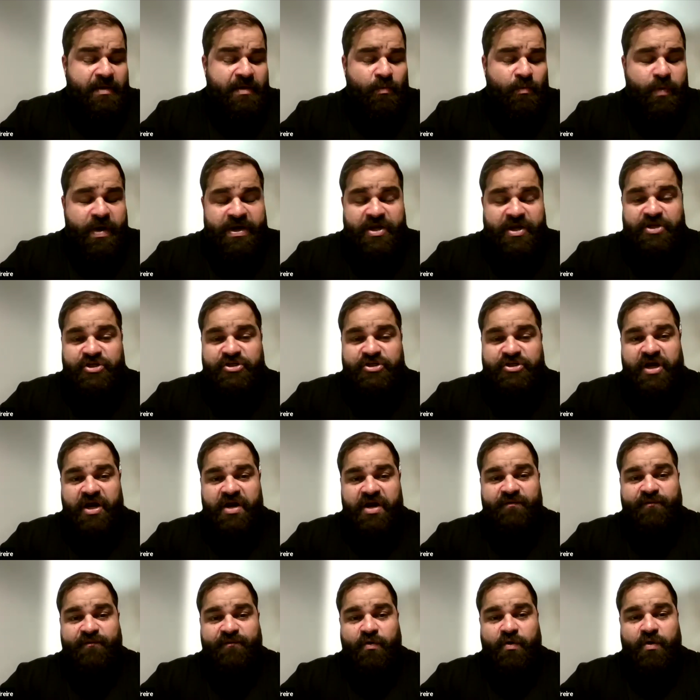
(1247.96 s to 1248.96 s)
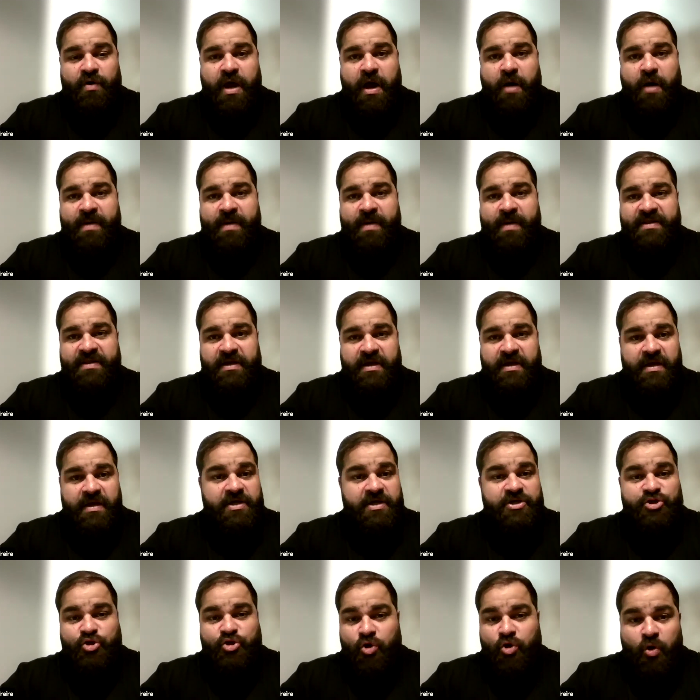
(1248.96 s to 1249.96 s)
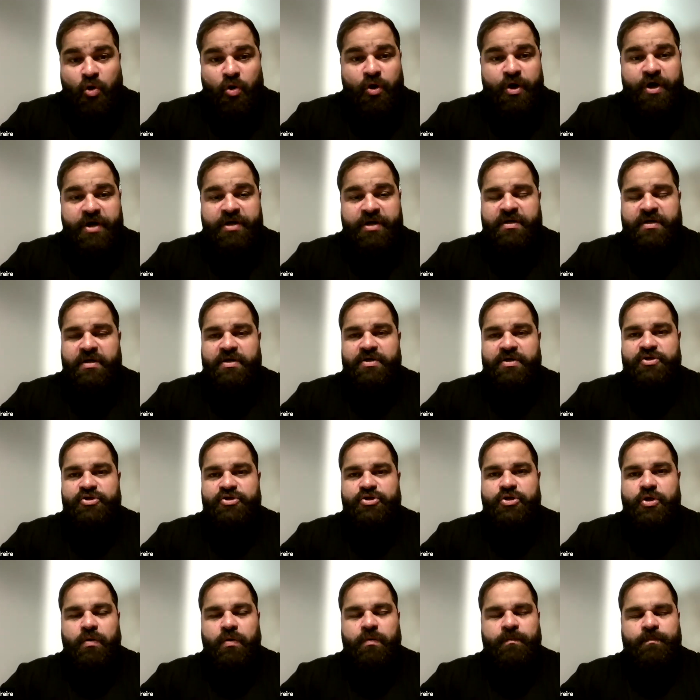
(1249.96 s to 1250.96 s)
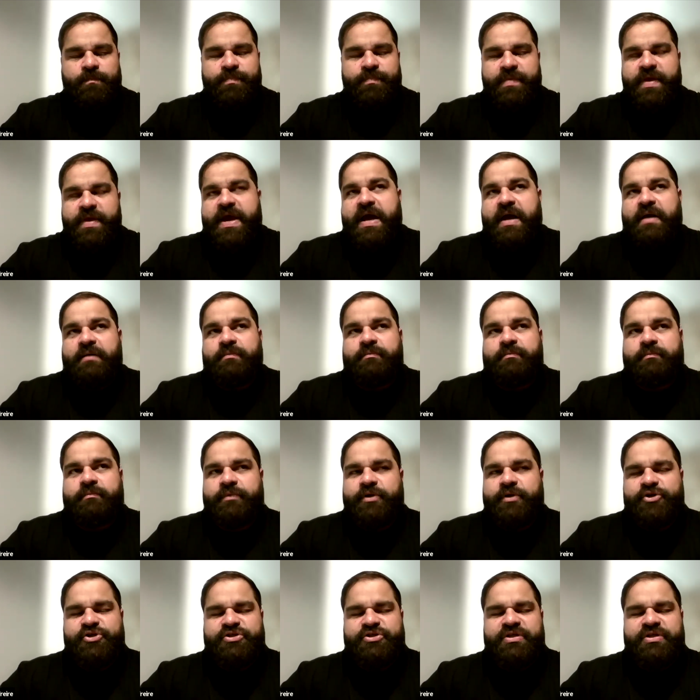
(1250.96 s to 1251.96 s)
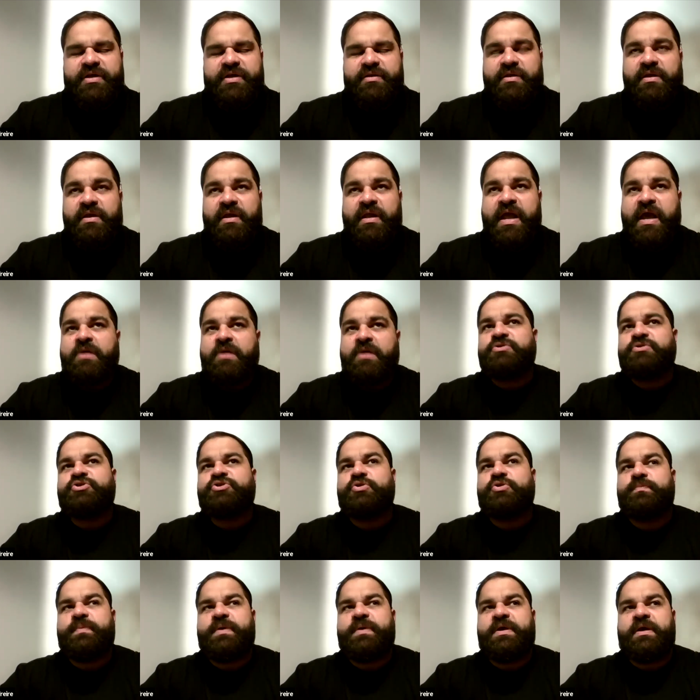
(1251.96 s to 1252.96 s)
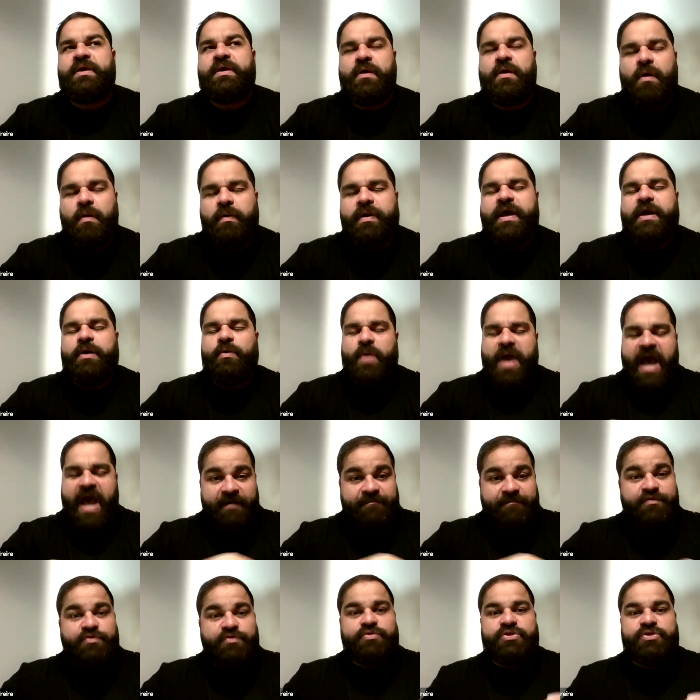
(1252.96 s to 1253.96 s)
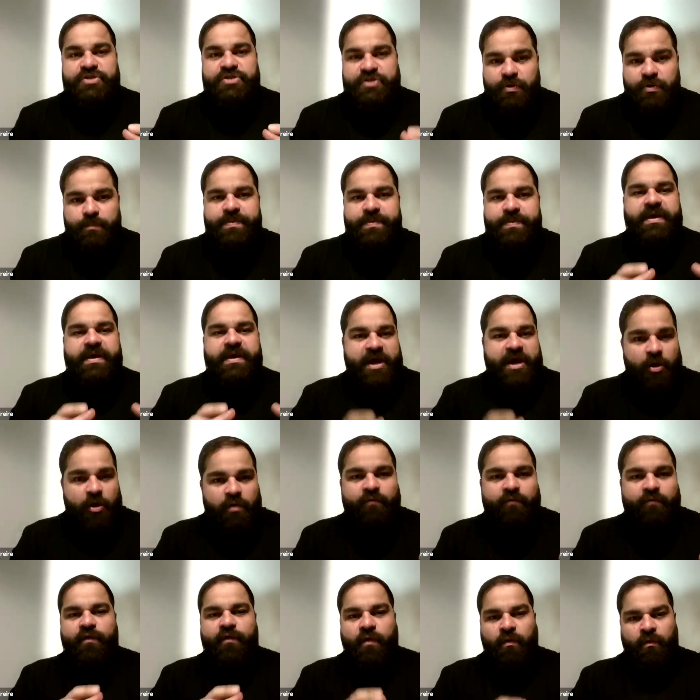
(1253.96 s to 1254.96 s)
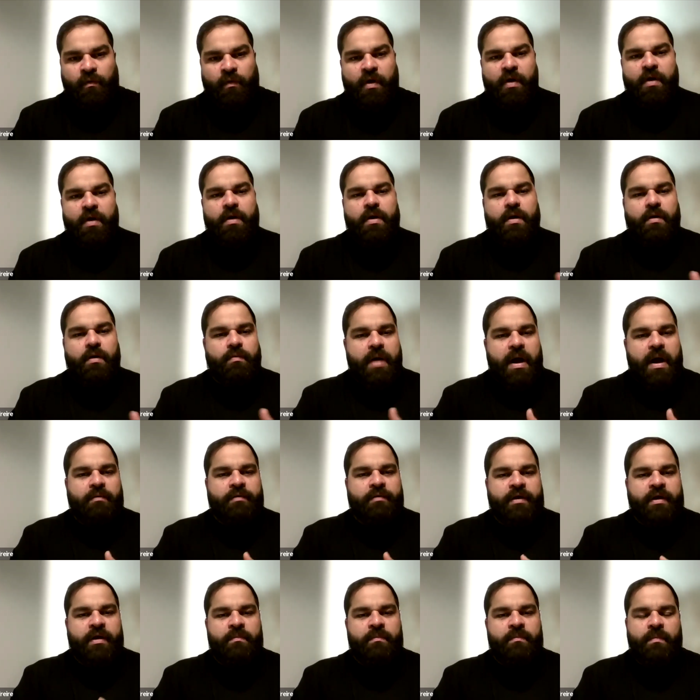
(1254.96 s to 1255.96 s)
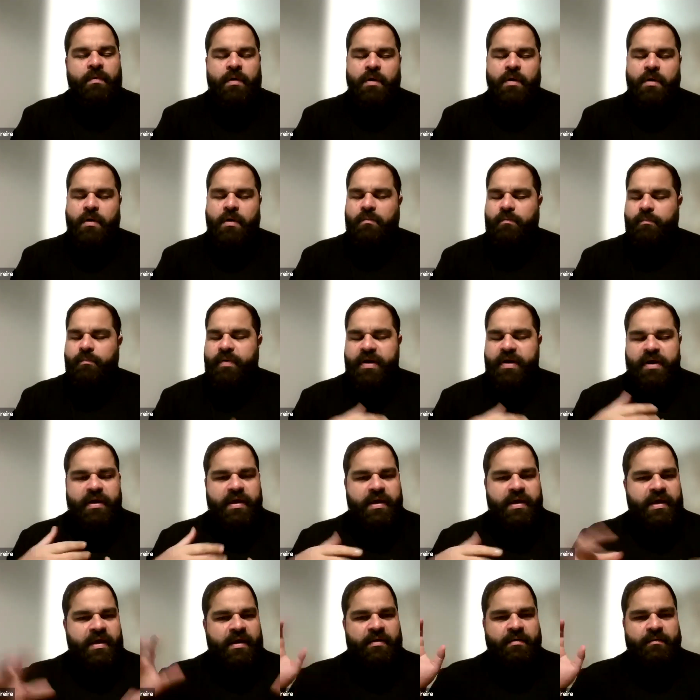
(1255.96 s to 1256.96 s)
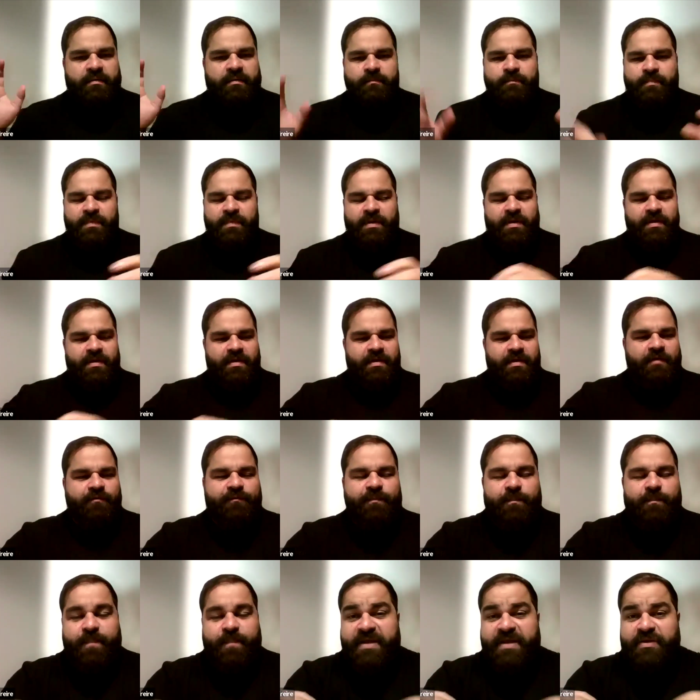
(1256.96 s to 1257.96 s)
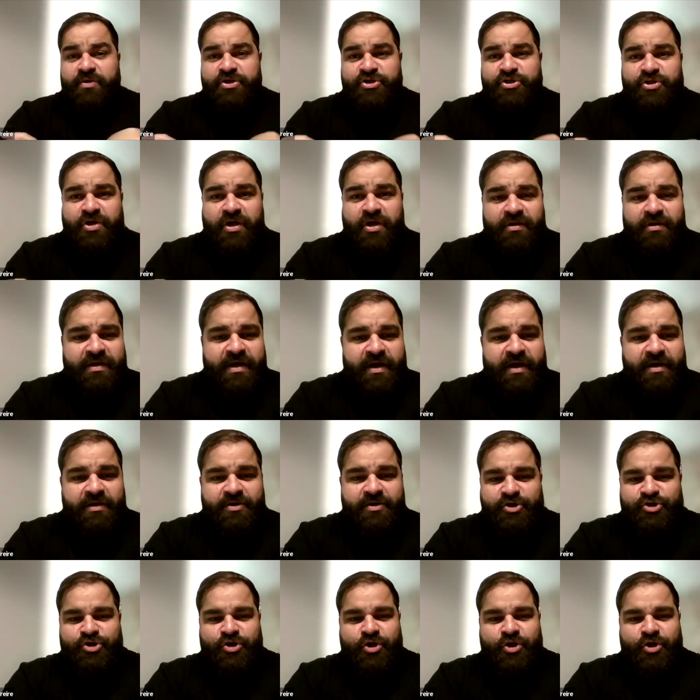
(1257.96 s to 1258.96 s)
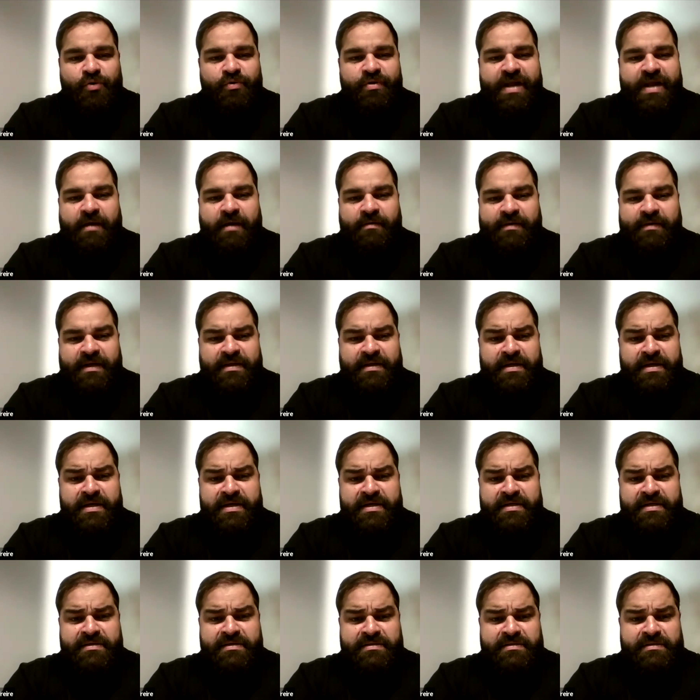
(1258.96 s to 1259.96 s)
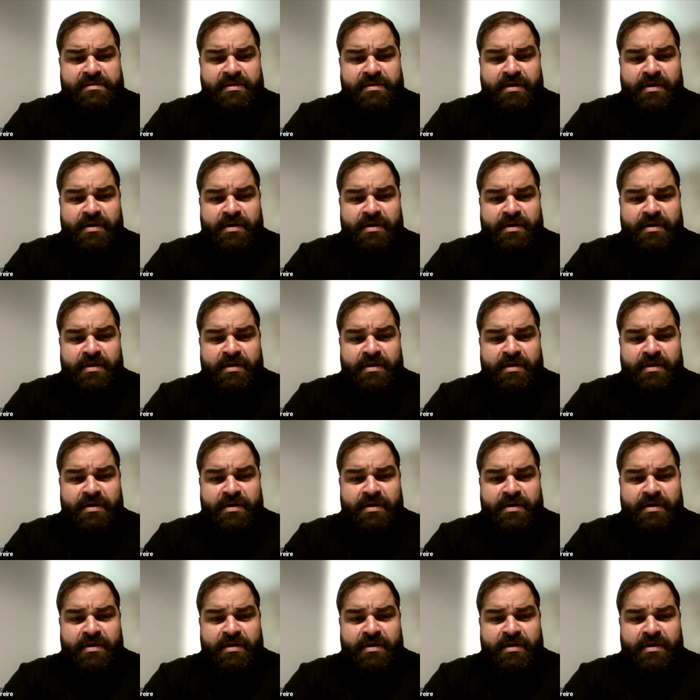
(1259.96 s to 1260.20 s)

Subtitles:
when he started for Real Madrid, he scored. So yeah, there's nothing else to be okay. We have to still be careful around him, but again, if Pedro is not there, there's no doubt that he is